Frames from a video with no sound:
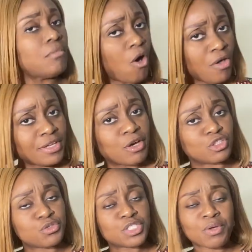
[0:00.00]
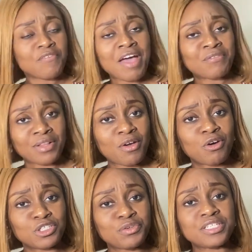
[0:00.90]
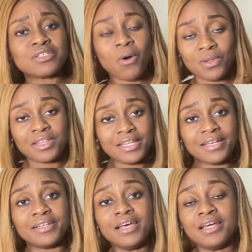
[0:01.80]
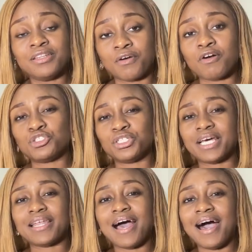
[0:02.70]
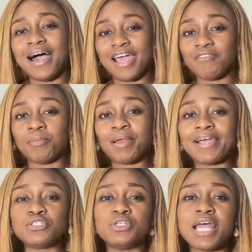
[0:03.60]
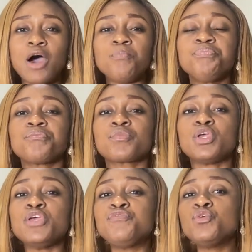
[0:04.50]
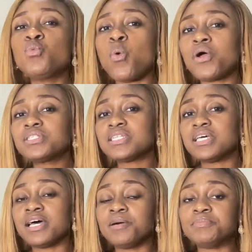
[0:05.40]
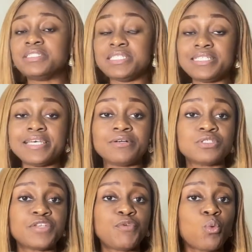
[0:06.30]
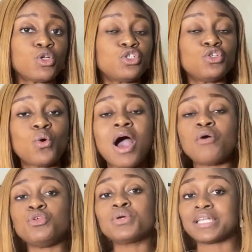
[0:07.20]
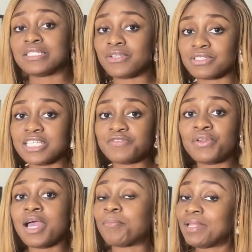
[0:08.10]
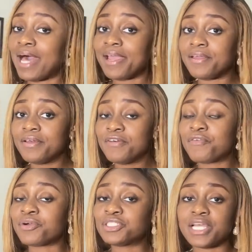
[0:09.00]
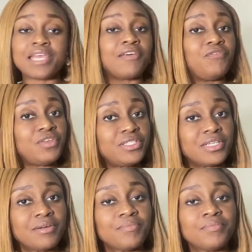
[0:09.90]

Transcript: other countries, 25 other countries other than the country that I have applied to. Now, if you want um, details, if you want to know how you can successfully apply for a Schengen visa.